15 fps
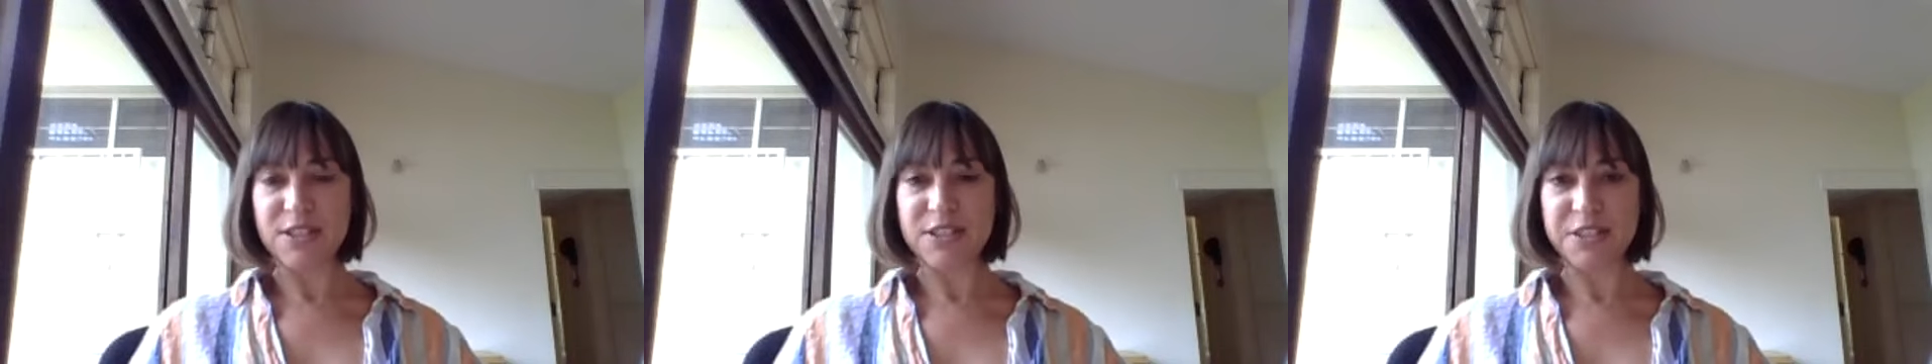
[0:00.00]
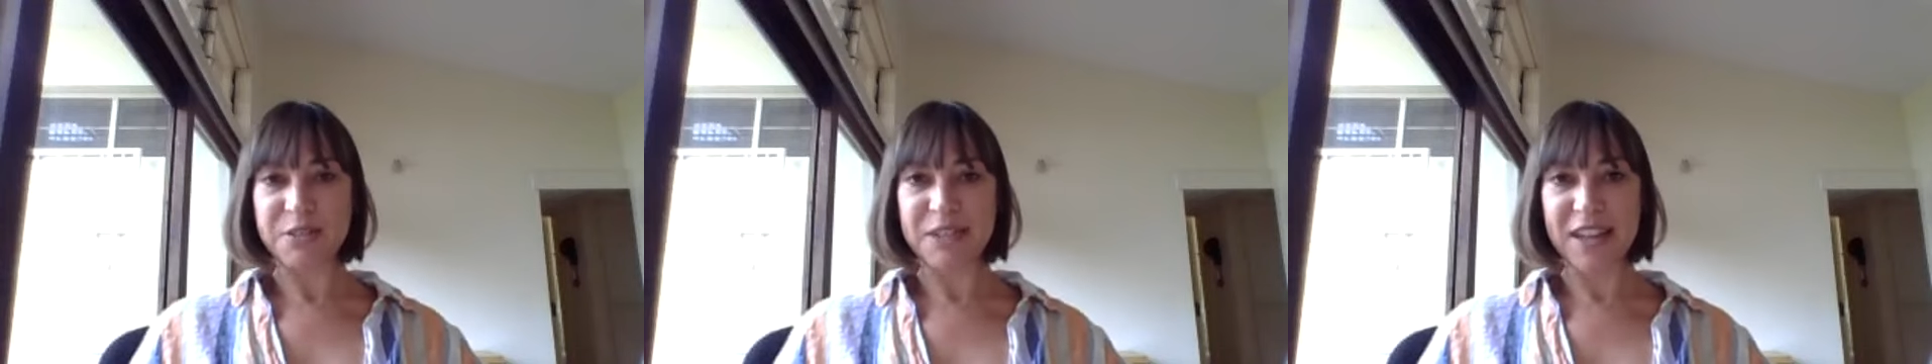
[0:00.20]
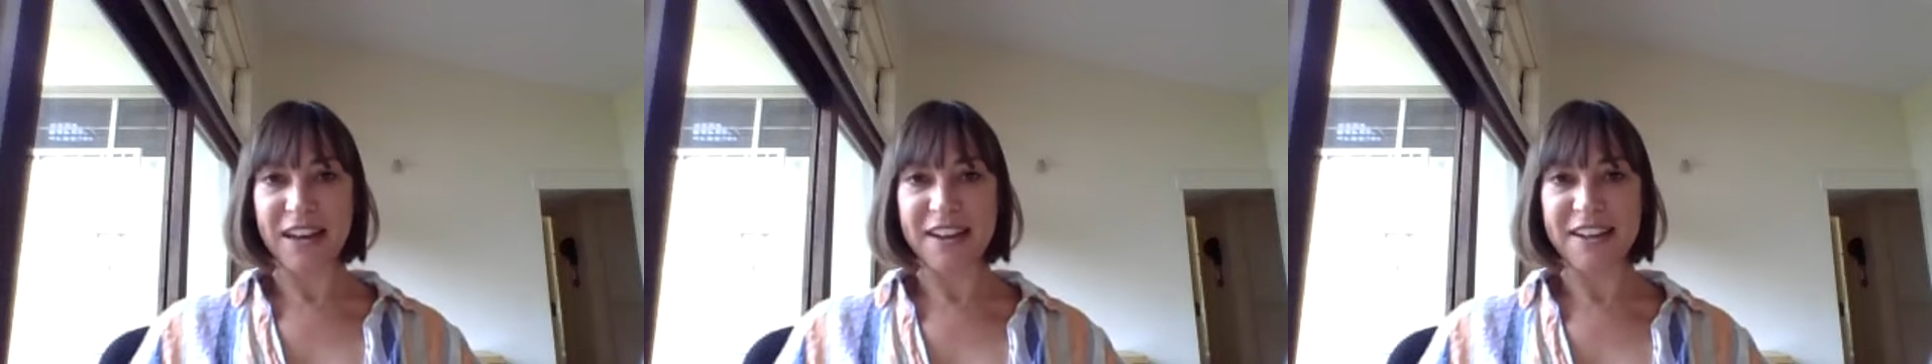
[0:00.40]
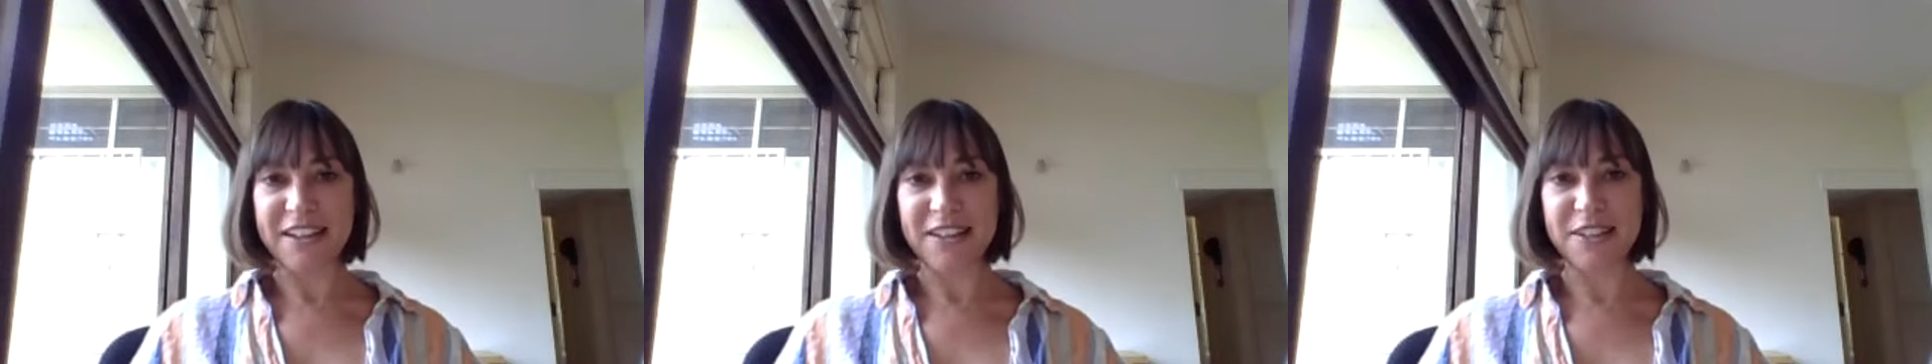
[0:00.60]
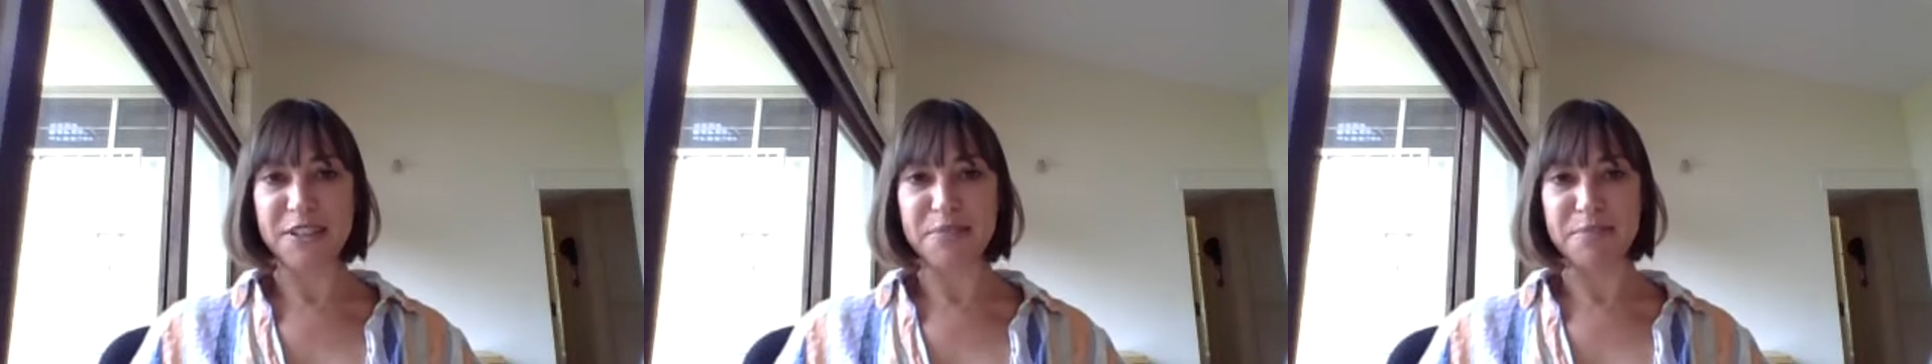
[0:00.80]
So with
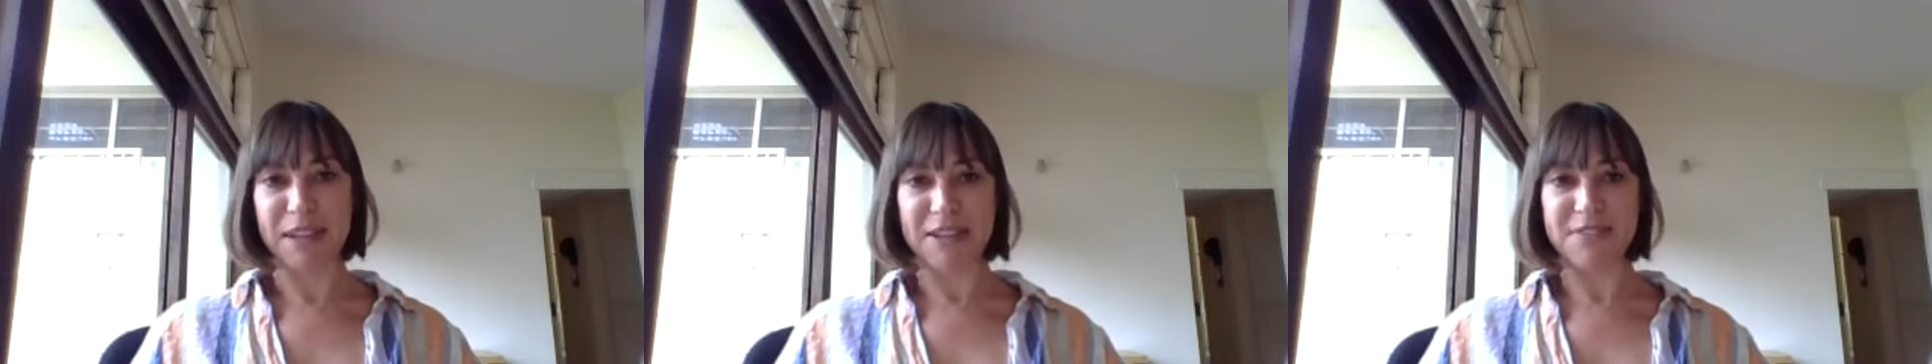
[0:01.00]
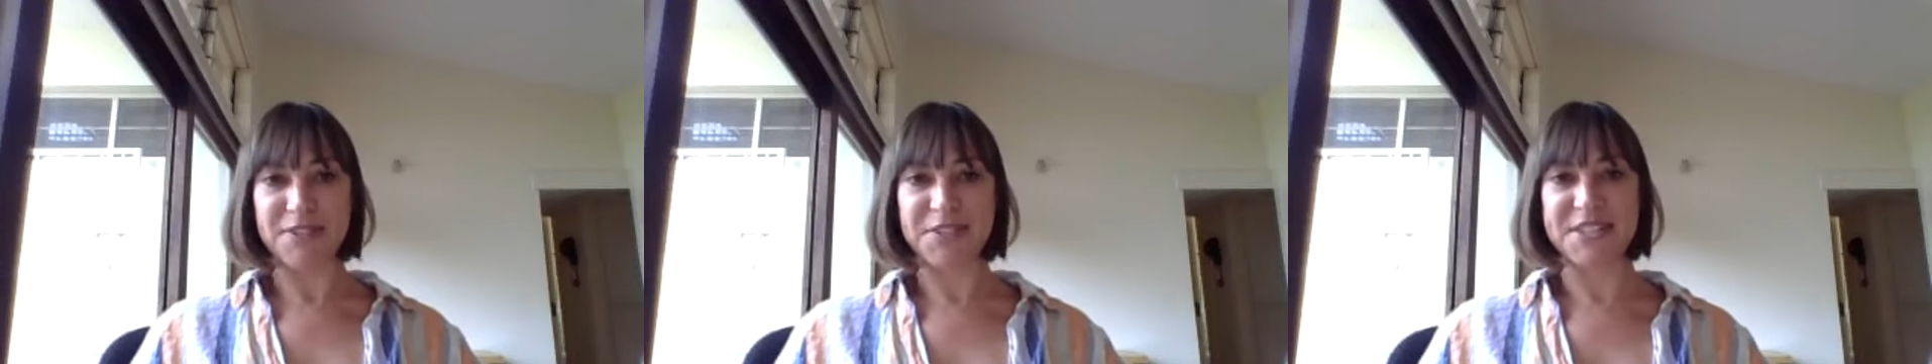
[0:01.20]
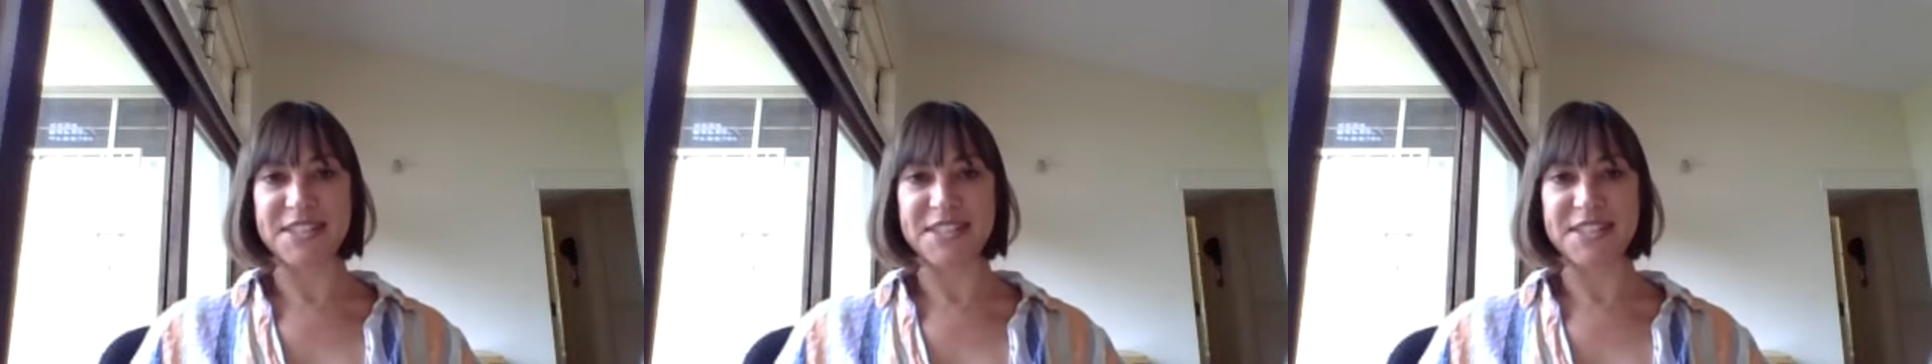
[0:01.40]
hunger, you may feel